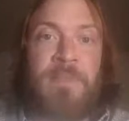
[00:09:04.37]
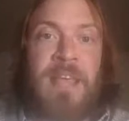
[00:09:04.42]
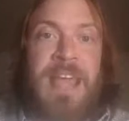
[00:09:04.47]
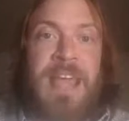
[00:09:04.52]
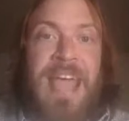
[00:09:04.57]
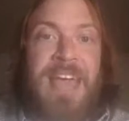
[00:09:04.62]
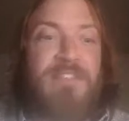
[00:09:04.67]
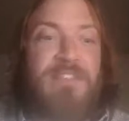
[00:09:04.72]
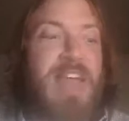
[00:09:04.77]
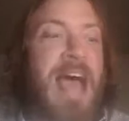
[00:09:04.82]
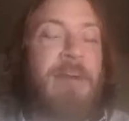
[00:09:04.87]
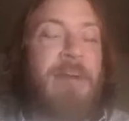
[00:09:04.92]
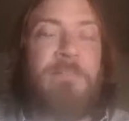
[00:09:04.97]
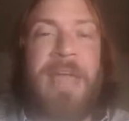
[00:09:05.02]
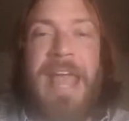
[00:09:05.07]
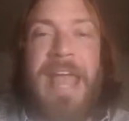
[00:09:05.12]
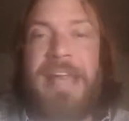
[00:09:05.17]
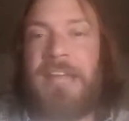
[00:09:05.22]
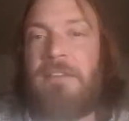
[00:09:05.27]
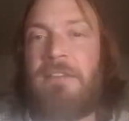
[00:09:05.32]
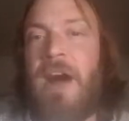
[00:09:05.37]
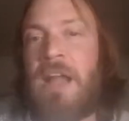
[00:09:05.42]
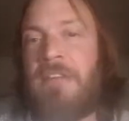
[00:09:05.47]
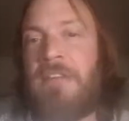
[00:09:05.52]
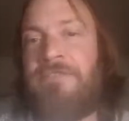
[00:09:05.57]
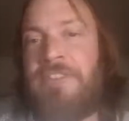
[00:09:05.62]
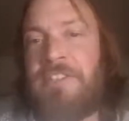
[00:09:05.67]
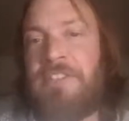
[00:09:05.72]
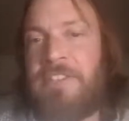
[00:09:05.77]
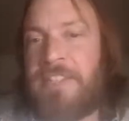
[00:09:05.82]
and that made a lot
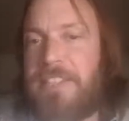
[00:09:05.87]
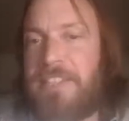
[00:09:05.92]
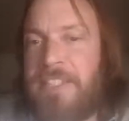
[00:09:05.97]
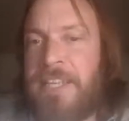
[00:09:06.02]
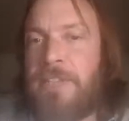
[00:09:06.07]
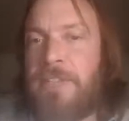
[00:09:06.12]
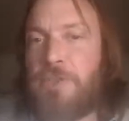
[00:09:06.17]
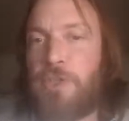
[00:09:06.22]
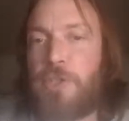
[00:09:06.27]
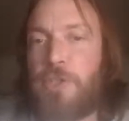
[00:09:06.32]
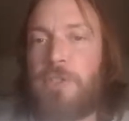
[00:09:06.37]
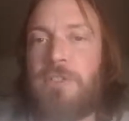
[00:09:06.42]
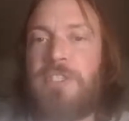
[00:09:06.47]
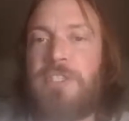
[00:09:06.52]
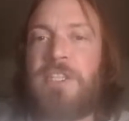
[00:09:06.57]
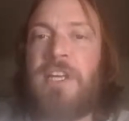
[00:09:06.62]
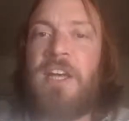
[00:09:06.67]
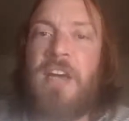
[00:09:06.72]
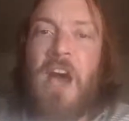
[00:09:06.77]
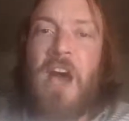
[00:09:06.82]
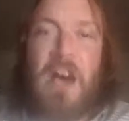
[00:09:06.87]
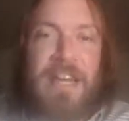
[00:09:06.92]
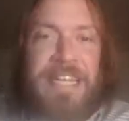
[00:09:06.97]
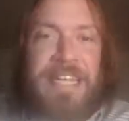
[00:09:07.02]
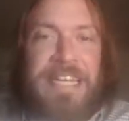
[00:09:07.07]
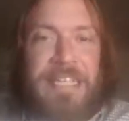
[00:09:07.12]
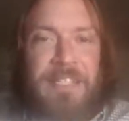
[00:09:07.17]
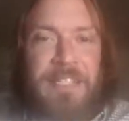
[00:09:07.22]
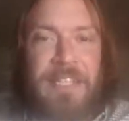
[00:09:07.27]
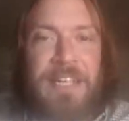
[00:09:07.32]
of the dissenters
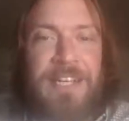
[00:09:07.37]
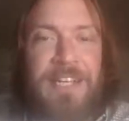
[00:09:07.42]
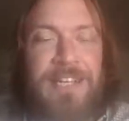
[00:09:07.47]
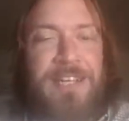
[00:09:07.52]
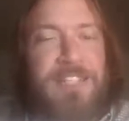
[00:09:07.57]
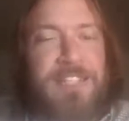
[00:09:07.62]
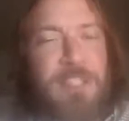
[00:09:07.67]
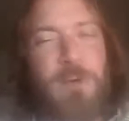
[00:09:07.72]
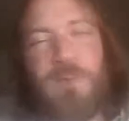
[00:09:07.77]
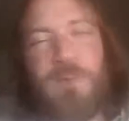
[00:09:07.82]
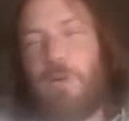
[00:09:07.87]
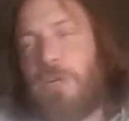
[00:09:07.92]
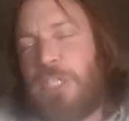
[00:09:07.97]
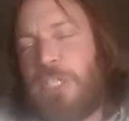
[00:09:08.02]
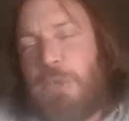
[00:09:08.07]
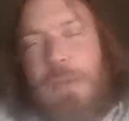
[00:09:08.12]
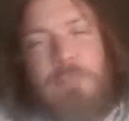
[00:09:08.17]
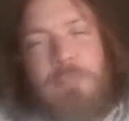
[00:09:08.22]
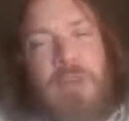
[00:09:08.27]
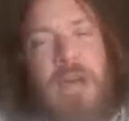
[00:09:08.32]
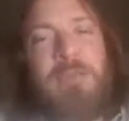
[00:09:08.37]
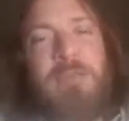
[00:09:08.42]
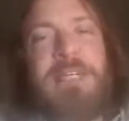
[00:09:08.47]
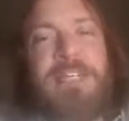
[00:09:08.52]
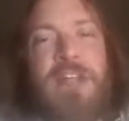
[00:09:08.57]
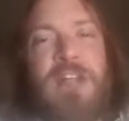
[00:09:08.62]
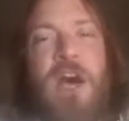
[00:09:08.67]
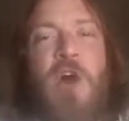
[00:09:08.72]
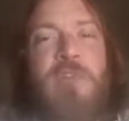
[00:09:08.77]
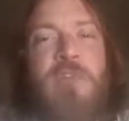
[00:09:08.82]
uneasy. So, of course, we probably
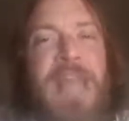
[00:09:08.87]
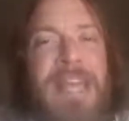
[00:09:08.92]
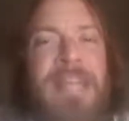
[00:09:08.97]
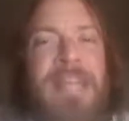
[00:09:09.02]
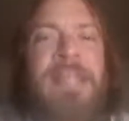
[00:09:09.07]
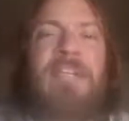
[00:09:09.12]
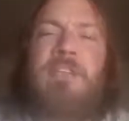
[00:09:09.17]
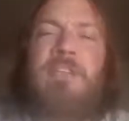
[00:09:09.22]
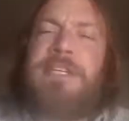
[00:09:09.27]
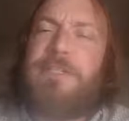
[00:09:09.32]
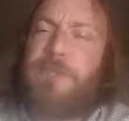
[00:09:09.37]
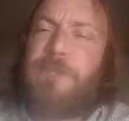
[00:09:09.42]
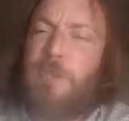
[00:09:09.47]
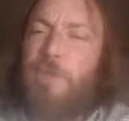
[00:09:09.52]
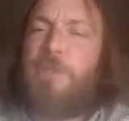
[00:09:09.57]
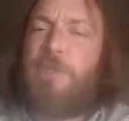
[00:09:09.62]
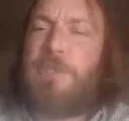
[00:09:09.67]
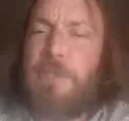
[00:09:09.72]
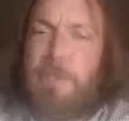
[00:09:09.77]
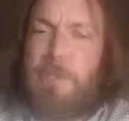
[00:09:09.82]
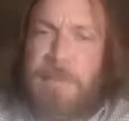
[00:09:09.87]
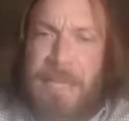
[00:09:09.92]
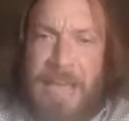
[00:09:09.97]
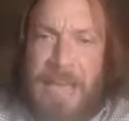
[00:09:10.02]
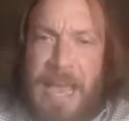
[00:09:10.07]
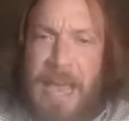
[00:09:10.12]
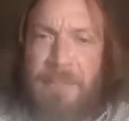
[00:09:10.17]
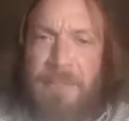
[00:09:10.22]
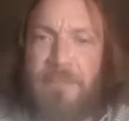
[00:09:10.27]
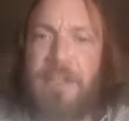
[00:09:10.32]
know that England used to be
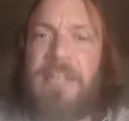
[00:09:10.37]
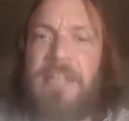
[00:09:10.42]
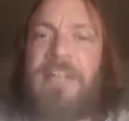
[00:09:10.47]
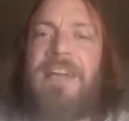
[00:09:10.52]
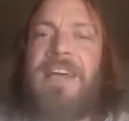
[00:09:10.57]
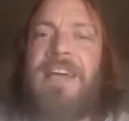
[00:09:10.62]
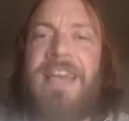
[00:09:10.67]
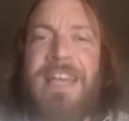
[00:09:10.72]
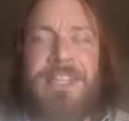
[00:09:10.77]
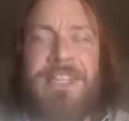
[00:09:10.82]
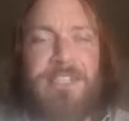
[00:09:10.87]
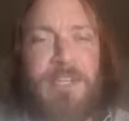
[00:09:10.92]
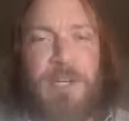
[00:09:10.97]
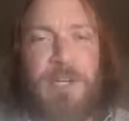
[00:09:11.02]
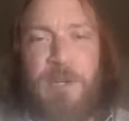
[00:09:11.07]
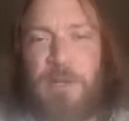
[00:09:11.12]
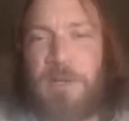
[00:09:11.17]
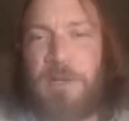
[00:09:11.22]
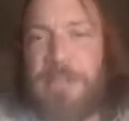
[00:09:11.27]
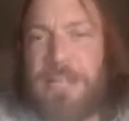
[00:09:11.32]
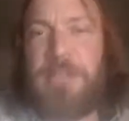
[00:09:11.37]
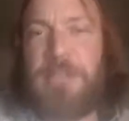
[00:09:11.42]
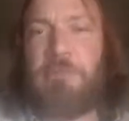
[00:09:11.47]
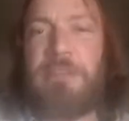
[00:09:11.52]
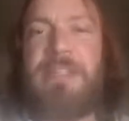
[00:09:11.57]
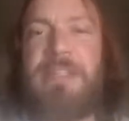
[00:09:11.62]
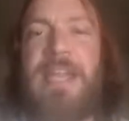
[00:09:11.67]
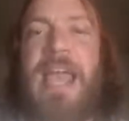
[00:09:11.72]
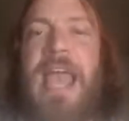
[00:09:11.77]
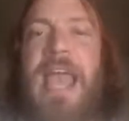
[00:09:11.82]
Catholic until
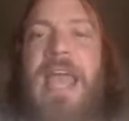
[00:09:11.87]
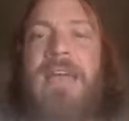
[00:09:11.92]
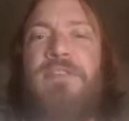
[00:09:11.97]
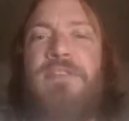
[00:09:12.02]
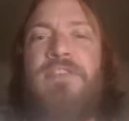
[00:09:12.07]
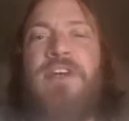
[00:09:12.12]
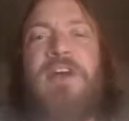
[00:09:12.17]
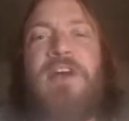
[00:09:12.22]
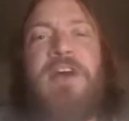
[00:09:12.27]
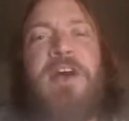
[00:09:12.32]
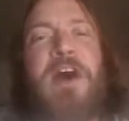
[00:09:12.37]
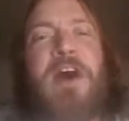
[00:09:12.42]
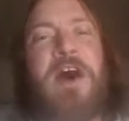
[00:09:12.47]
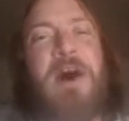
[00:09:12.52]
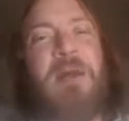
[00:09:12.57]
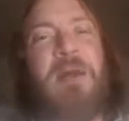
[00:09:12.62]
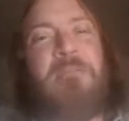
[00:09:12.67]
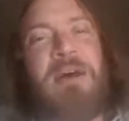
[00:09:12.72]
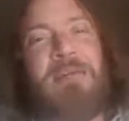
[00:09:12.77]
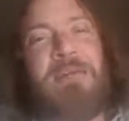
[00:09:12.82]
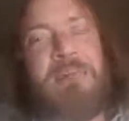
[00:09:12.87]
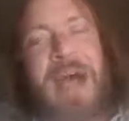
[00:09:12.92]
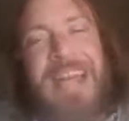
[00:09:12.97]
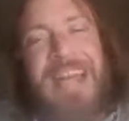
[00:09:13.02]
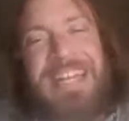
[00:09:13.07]
Henry VIII, but